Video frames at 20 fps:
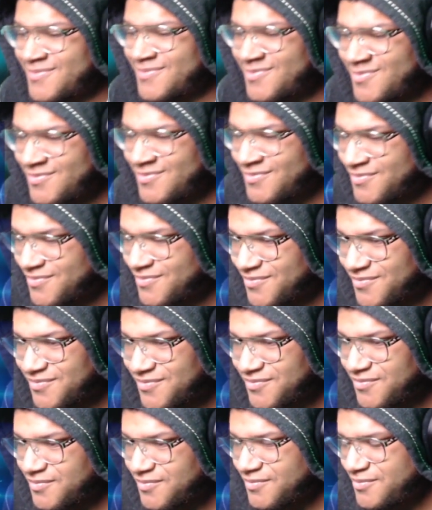
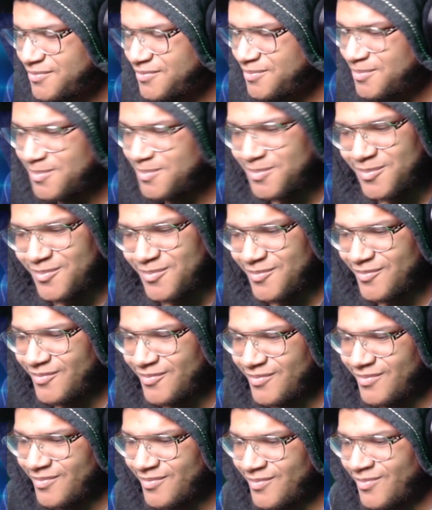
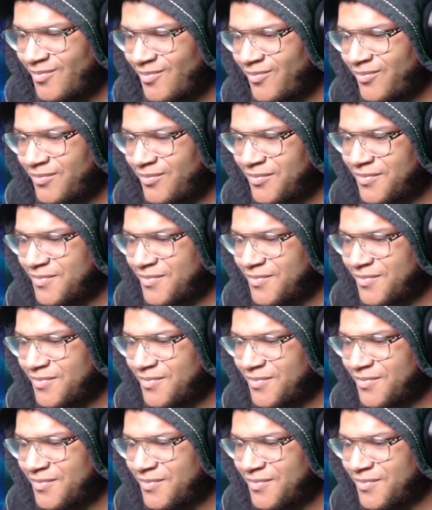Nobody speaks.